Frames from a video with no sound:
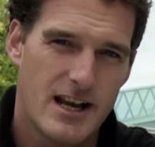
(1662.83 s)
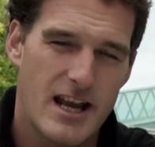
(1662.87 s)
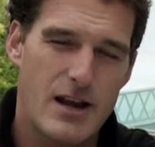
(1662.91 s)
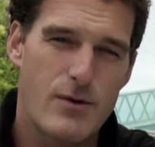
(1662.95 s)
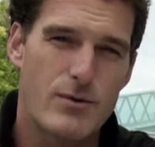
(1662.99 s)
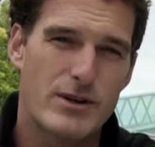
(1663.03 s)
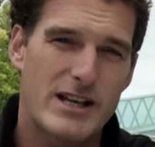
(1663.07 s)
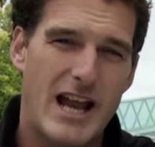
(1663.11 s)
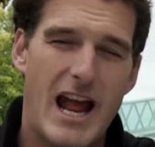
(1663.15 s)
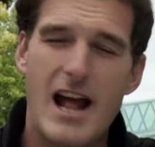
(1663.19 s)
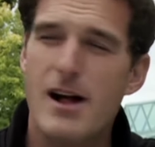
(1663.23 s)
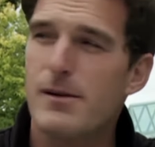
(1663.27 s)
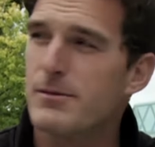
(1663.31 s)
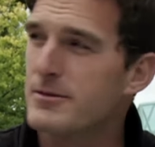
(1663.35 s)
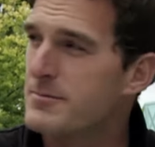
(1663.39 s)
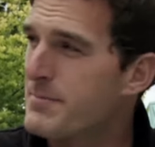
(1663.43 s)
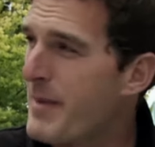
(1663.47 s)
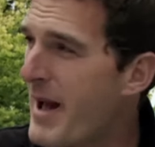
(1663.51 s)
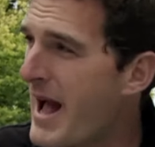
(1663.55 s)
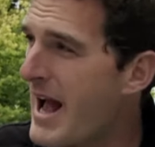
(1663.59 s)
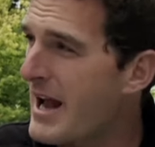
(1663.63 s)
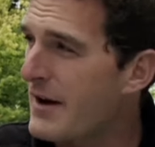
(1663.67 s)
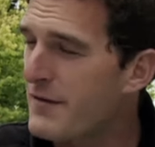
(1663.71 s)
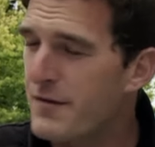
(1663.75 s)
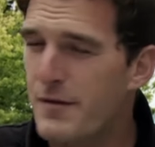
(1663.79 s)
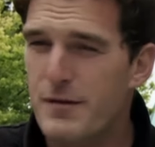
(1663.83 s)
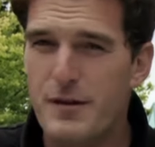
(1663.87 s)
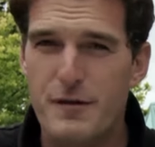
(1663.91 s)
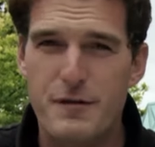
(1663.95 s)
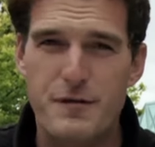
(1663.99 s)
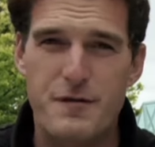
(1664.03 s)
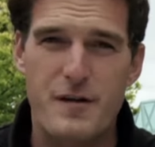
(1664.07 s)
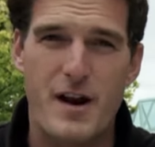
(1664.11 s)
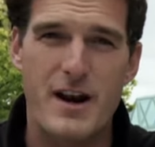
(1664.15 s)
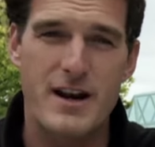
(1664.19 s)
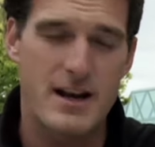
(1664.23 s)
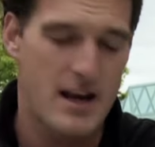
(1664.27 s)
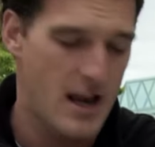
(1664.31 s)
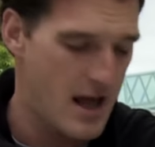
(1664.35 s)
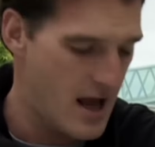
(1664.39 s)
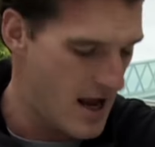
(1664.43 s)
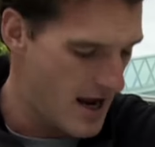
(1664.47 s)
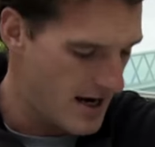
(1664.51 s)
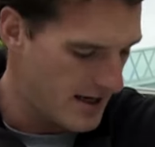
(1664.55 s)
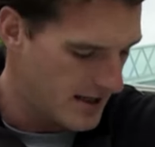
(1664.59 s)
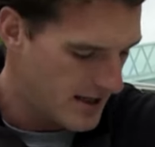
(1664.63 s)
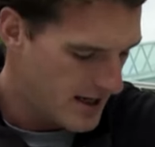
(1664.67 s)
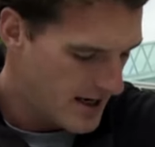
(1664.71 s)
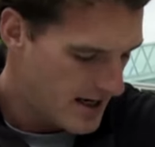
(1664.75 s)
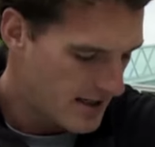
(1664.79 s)
He was helped back from the front
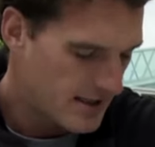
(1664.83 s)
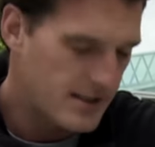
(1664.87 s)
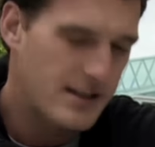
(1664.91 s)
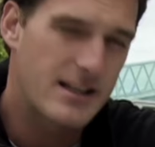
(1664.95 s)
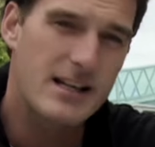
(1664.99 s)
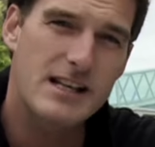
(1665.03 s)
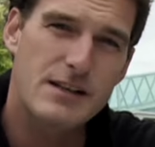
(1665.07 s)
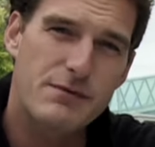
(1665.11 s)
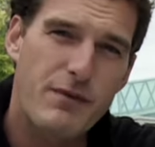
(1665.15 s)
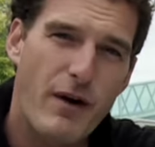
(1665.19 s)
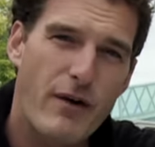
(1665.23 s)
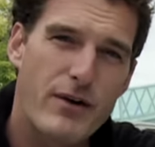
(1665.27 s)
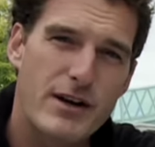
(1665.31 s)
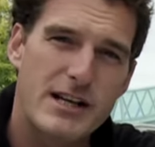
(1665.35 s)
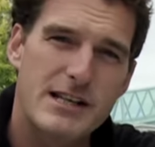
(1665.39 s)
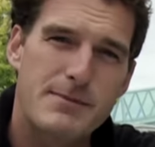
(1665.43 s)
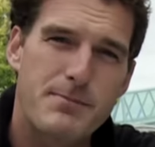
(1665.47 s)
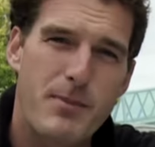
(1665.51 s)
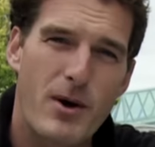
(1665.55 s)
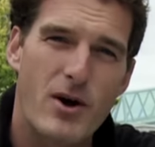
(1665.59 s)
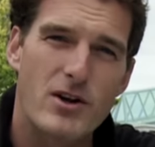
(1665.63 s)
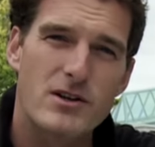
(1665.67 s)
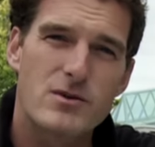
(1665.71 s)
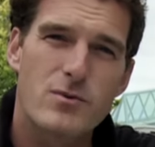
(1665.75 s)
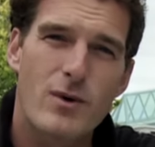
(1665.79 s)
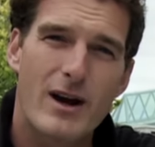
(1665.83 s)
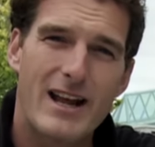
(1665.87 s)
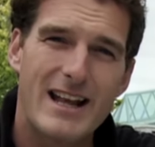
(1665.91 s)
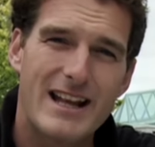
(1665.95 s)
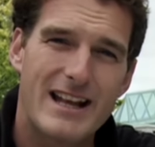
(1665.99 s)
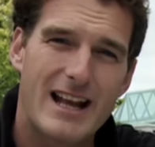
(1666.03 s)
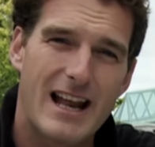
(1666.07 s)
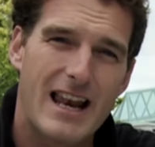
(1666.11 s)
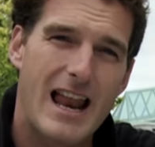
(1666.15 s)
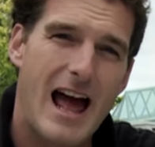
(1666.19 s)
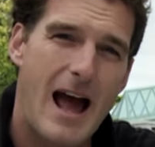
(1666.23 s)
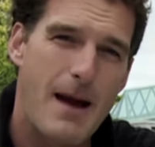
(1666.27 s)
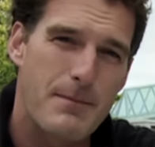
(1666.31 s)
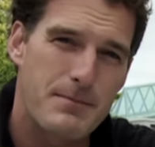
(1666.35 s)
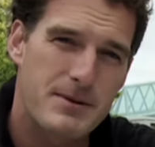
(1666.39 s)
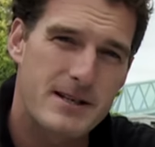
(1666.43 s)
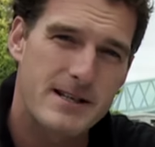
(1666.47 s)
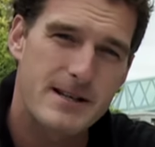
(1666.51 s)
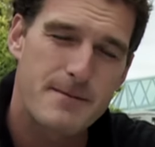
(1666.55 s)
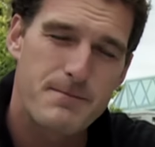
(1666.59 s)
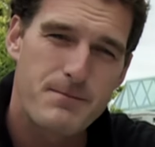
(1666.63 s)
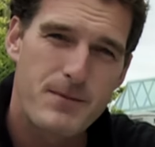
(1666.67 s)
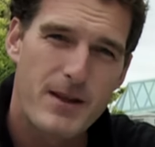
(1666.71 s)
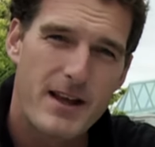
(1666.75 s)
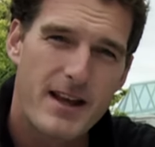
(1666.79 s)
line to this very spot where he
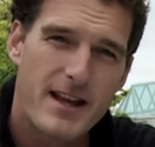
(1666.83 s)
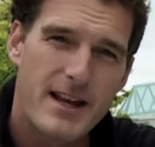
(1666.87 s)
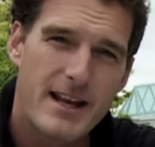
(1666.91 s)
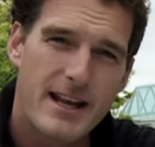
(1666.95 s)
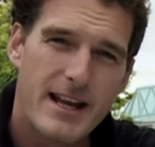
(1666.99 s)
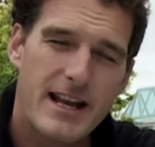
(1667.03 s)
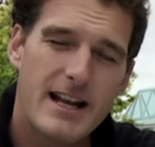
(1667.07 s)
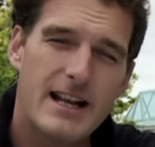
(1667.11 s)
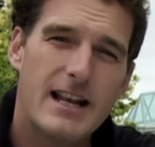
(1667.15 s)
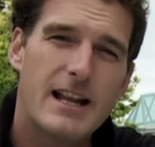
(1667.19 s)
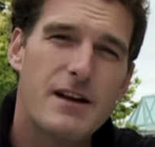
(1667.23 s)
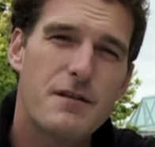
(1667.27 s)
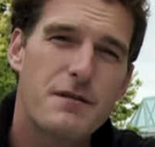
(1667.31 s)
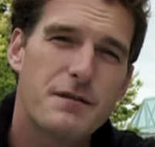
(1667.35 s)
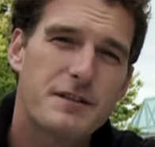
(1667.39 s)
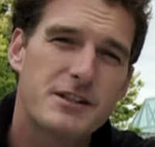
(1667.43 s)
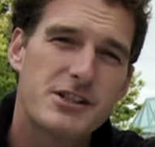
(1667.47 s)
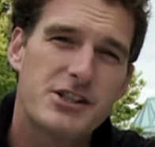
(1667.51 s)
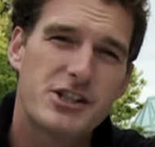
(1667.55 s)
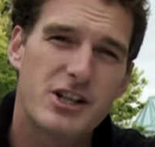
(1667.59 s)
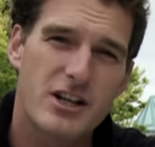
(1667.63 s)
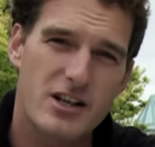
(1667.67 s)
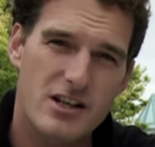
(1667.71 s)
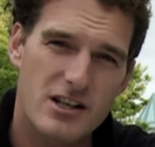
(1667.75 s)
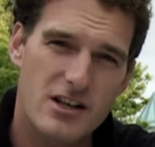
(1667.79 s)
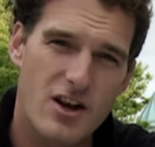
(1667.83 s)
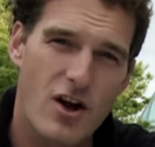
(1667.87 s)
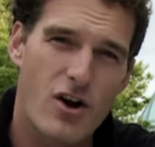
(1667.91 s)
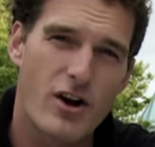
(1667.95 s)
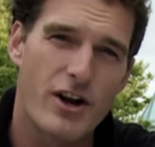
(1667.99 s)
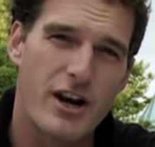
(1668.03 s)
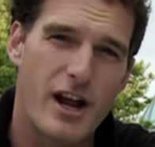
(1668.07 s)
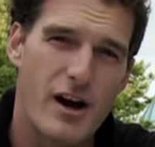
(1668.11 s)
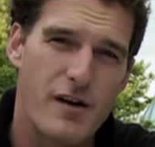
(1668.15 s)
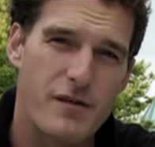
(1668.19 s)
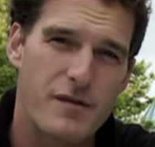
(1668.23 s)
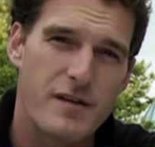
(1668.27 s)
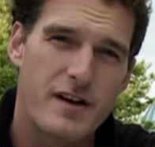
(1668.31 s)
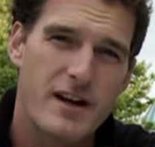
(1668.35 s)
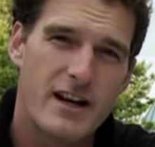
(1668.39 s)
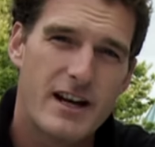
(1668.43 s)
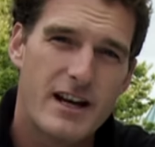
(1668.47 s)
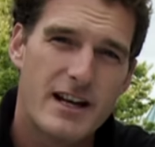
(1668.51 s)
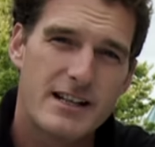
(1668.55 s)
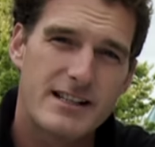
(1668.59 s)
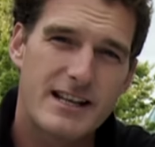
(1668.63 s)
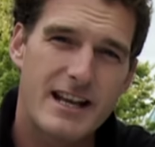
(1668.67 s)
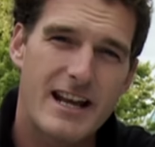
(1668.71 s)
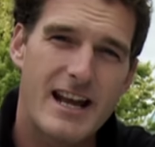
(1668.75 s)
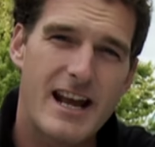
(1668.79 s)
collapsed. He lived just long enough
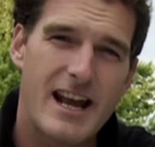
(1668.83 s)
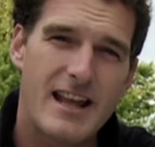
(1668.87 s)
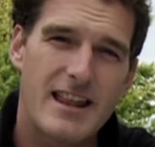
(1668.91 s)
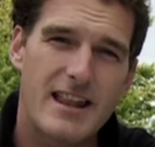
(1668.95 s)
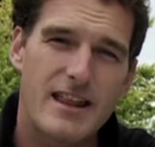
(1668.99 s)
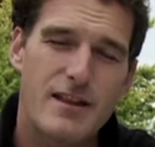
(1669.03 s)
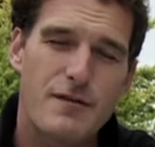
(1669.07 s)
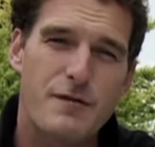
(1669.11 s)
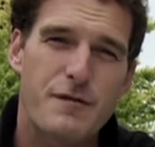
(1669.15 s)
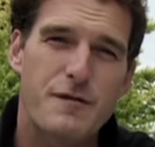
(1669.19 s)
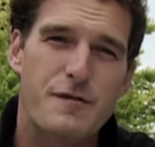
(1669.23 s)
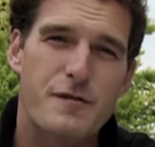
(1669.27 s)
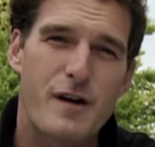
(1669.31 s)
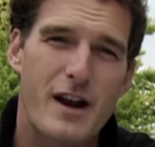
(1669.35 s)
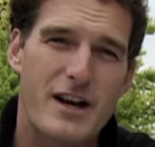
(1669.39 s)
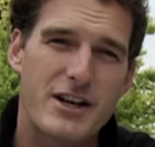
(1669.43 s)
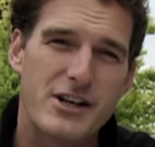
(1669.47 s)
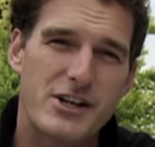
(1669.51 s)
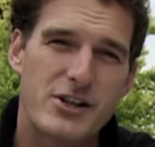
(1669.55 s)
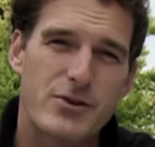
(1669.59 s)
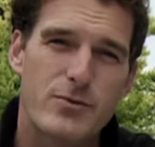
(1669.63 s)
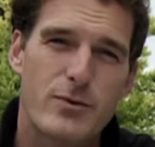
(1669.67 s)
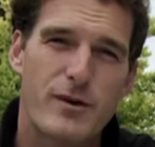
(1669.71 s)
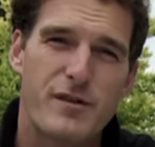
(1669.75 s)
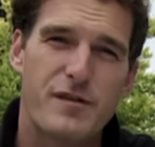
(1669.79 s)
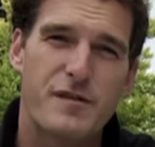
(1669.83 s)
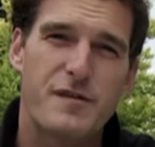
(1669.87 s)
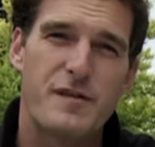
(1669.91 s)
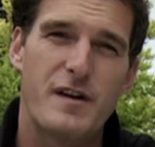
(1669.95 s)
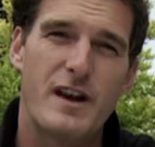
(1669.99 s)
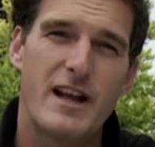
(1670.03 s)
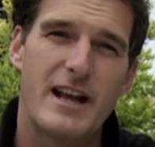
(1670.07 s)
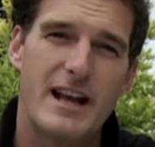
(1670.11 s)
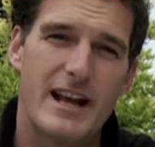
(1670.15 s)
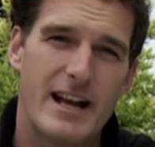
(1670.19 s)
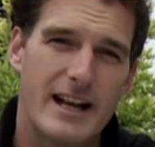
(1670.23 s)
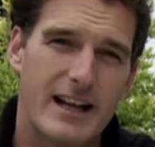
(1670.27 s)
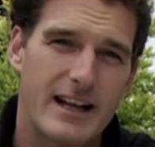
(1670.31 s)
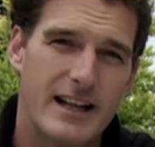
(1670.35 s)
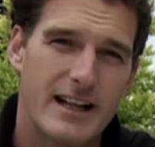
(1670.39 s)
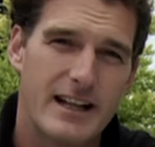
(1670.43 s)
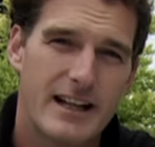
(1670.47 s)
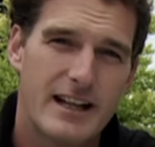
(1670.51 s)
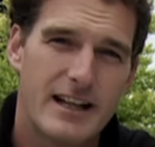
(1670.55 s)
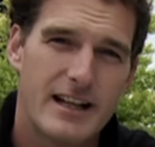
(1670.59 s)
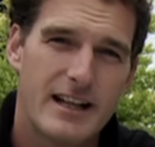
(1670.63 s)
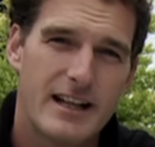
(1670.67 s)
to hear that the French were fleeing.